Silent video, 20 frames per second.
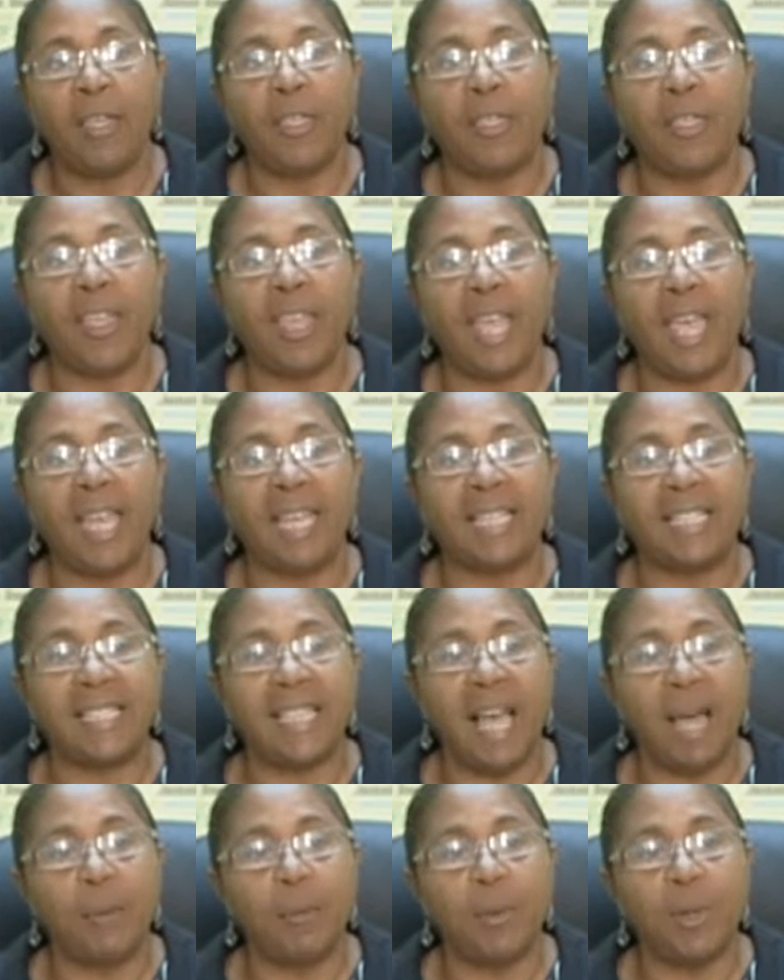The
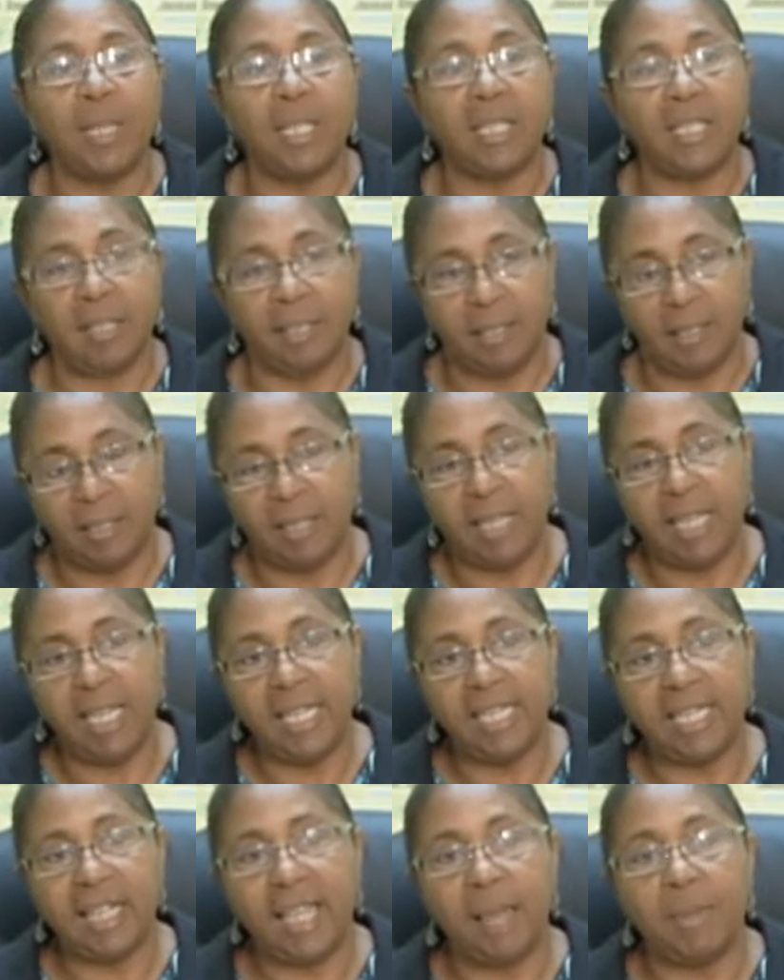exam will
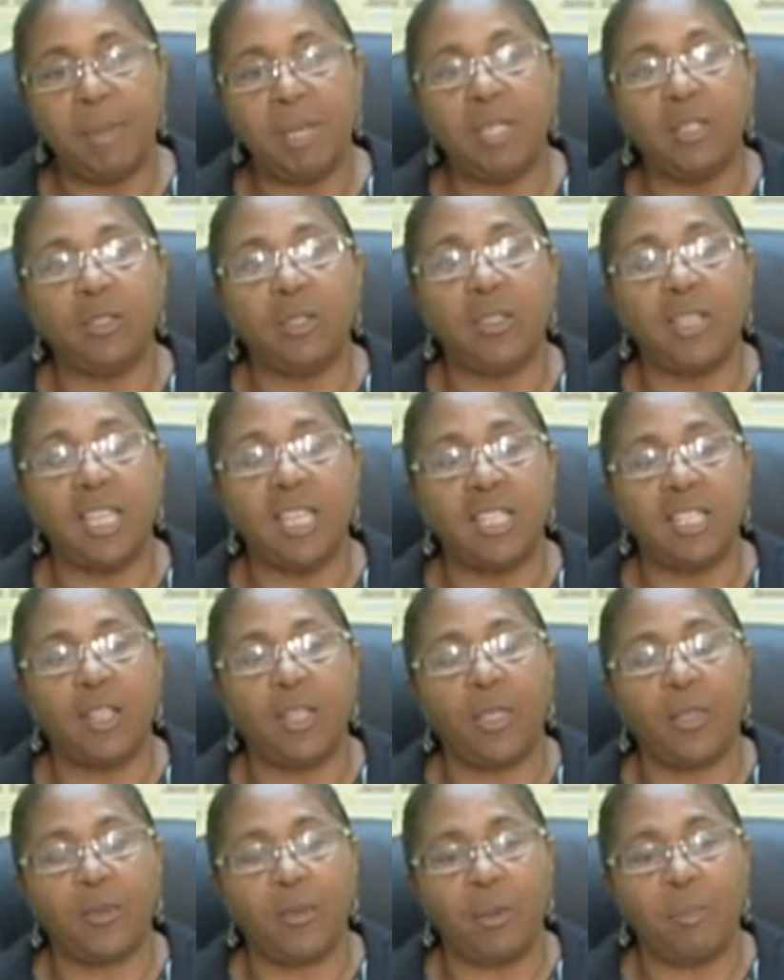lead them into
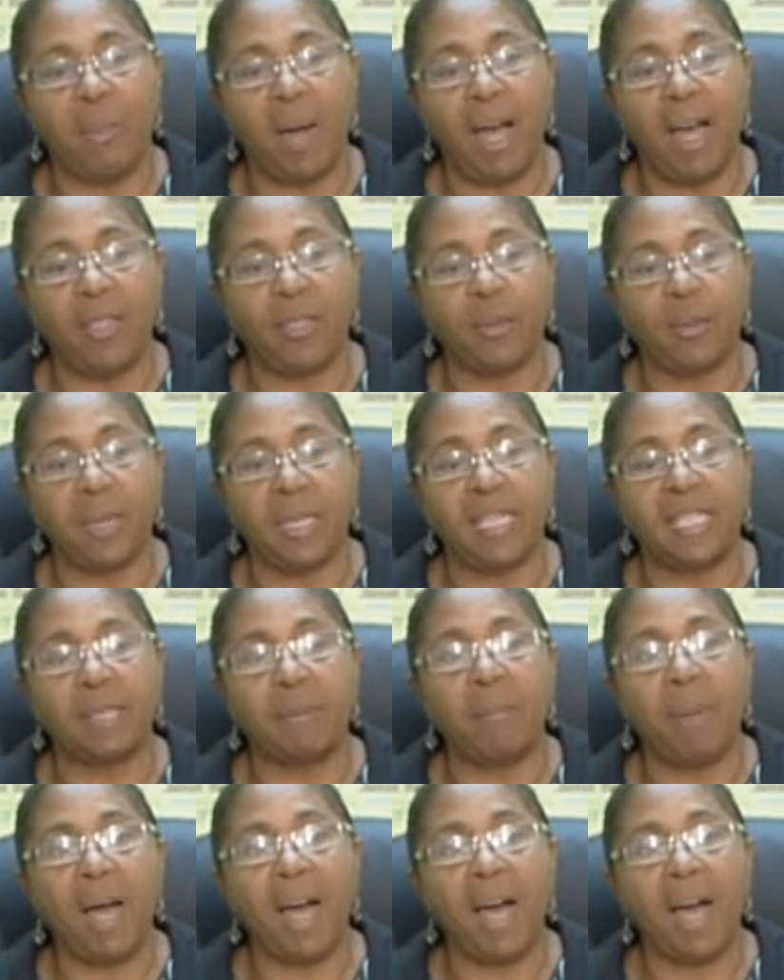these three pathways.